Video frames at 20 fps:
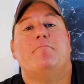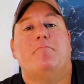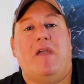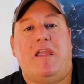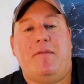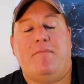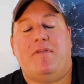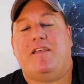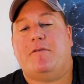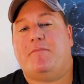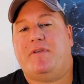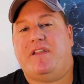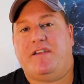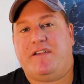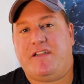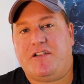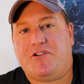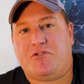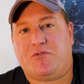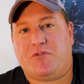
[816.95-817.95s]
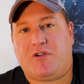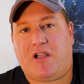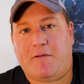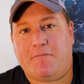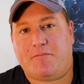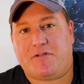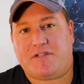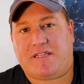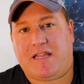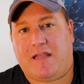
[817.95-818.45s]
Maybe there'll be a digital
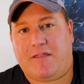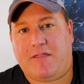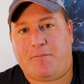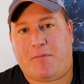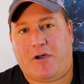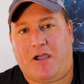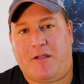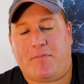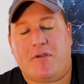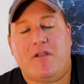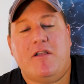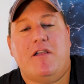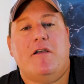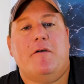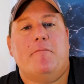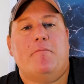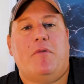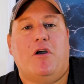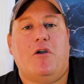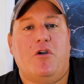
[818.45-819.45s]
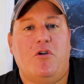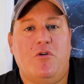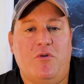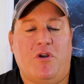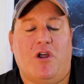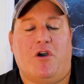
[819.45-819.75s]
compass down the pipe. But who